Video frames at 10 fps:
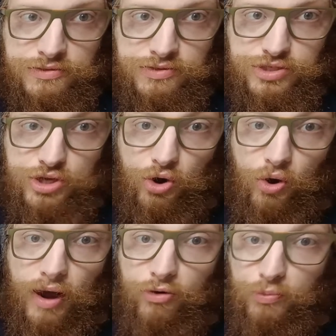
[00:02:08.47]
So
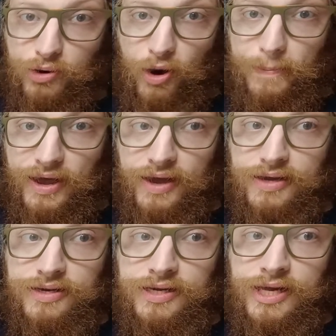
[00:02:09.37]
I will be right
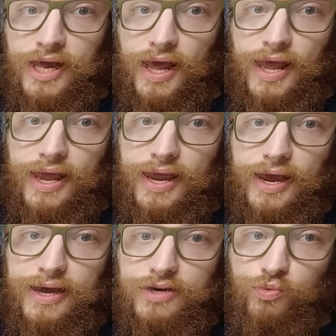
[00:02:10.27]
back,
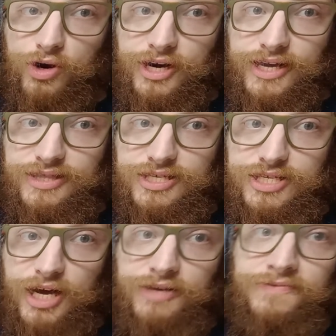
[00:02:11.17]
and we're gonna get this
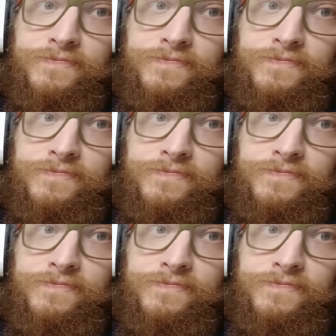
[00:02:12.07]
done.